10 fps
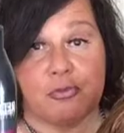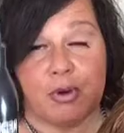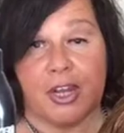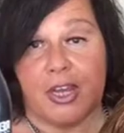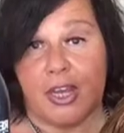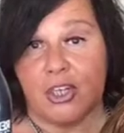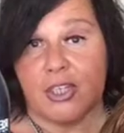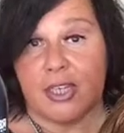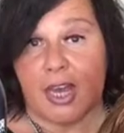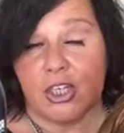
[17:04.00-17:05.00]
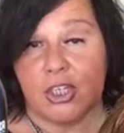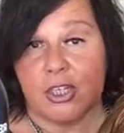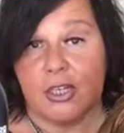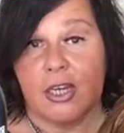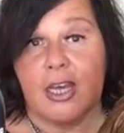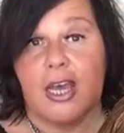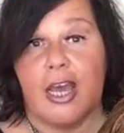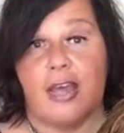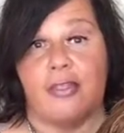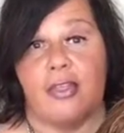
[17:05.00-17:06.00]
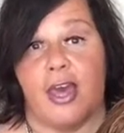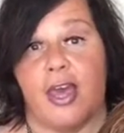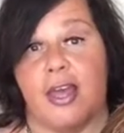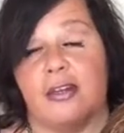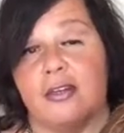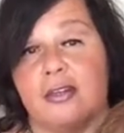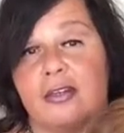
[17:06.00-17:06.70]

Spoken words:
spray each section and then